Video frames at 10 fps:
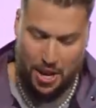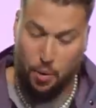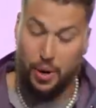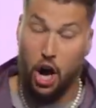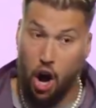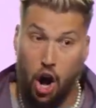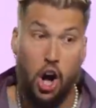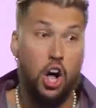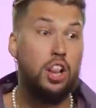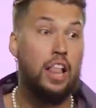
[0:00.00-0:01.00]
we
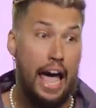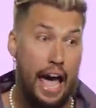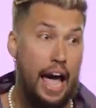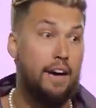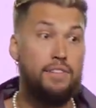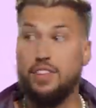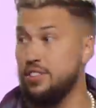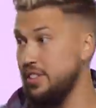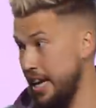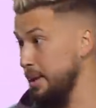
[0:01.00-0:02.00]
all have the
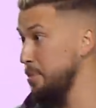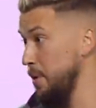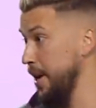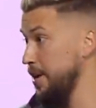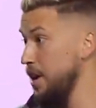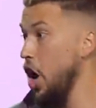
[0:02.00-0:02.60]
second point,